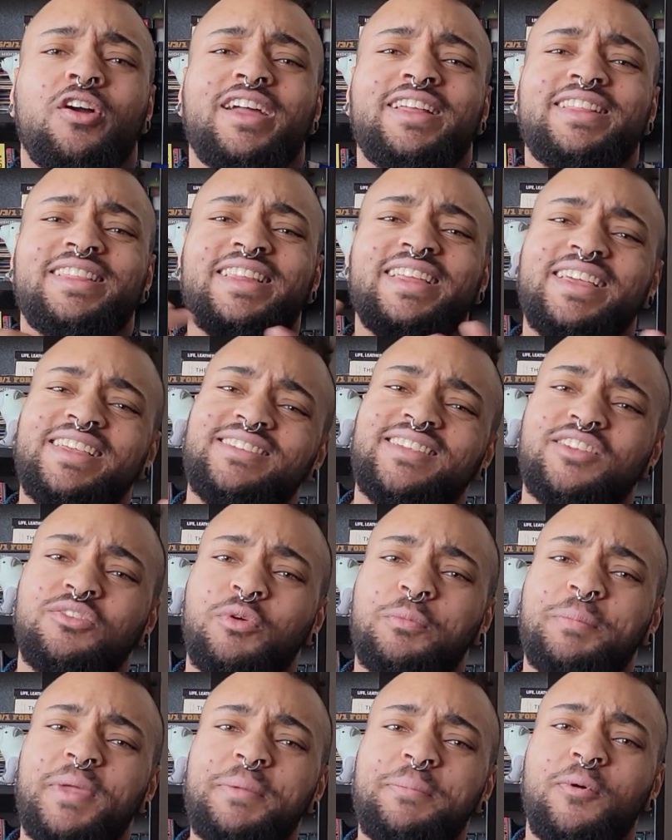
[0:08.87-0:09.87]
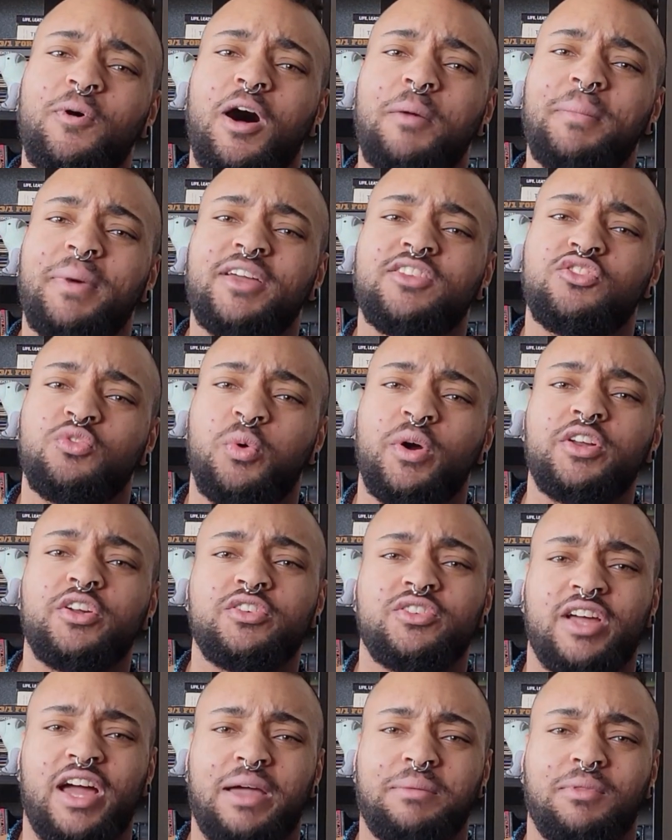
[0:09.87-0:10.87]
at least that's what people on my Twitter
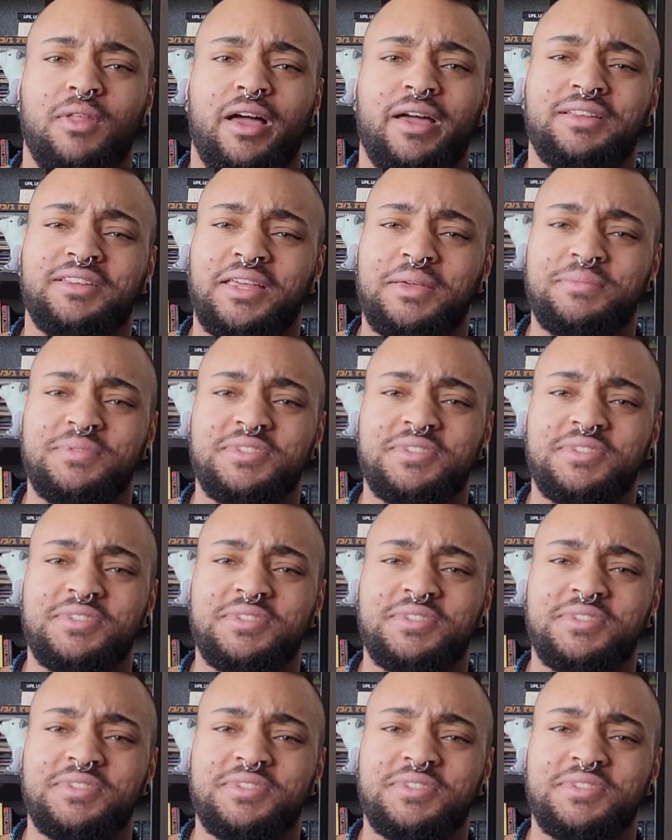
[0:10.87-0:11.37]
timeline keep